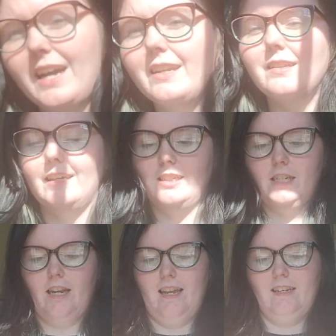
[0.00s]
kind of like
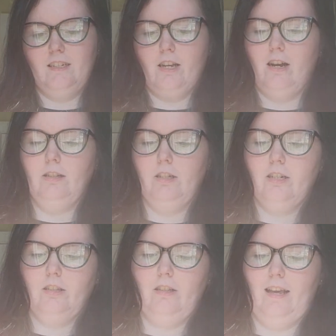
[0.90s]
change
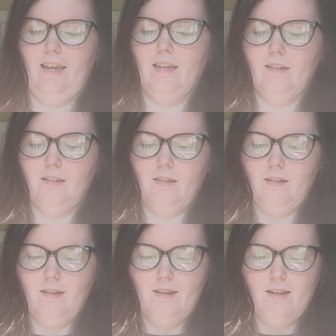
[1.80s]
color in the light.
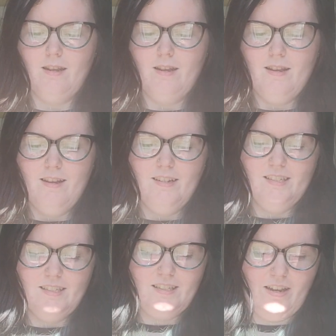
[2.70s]

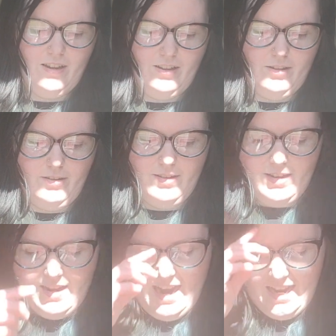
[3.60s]
So
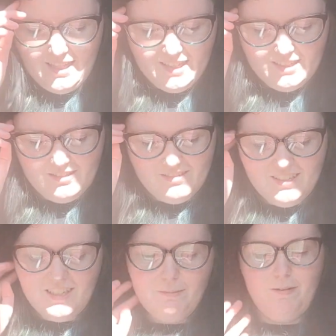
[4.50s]
I think it's
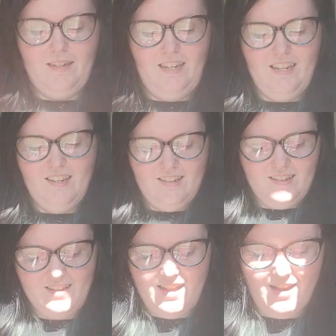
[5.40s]
really pretty.
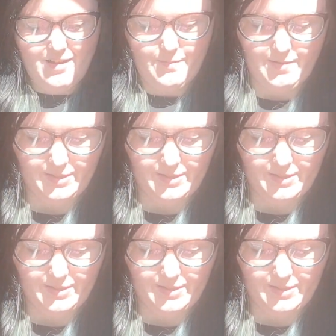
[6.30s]
I'm